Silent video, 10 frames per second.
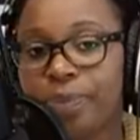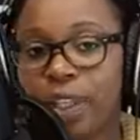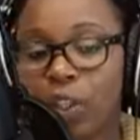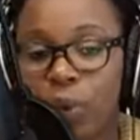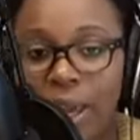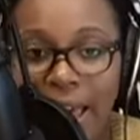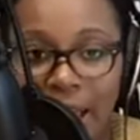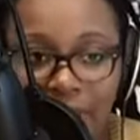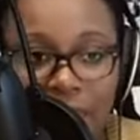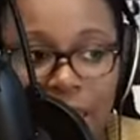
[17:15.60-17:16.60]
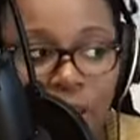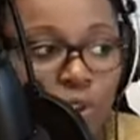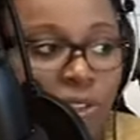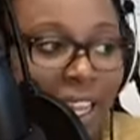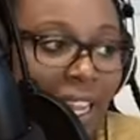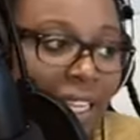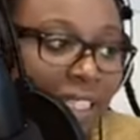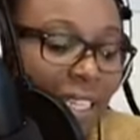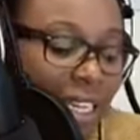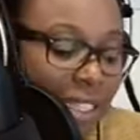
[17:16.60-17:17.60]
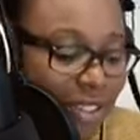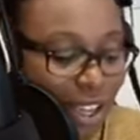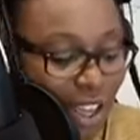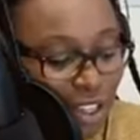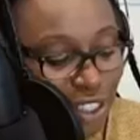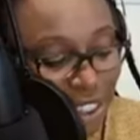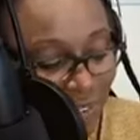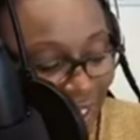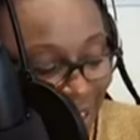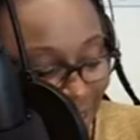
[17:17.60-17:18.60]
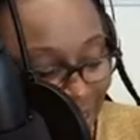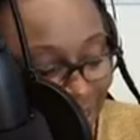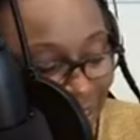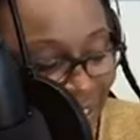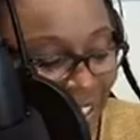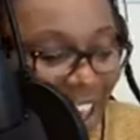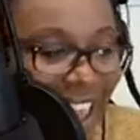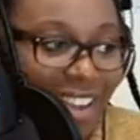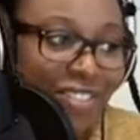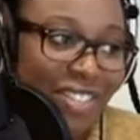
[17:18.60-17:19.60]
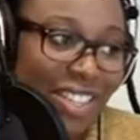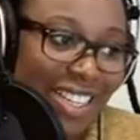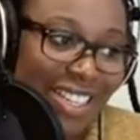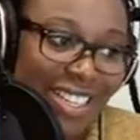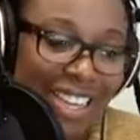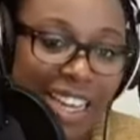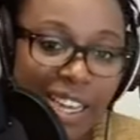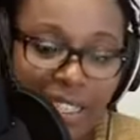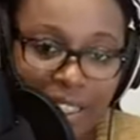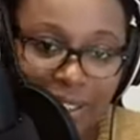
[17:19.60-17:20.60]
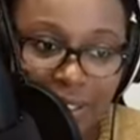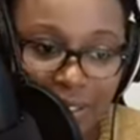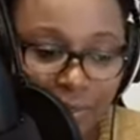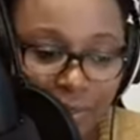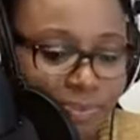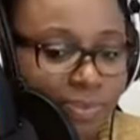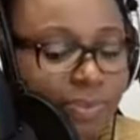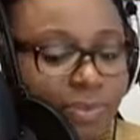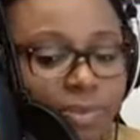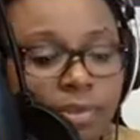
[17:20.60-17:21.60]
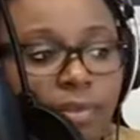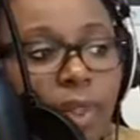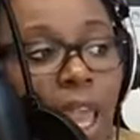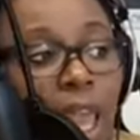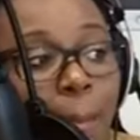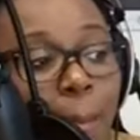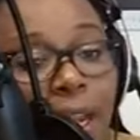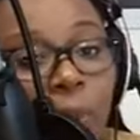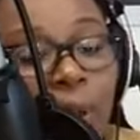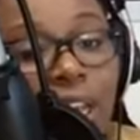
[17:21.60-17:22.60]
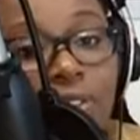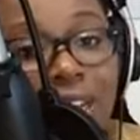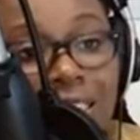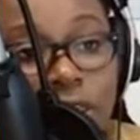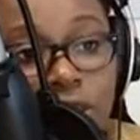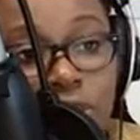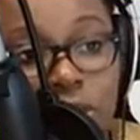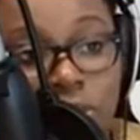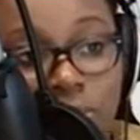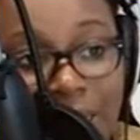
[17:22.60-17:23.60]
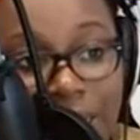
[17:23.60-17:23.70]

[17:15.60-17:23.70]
you have. Dus één kind, twee kinderen en drie kinderen. By the way, if you're listening to us right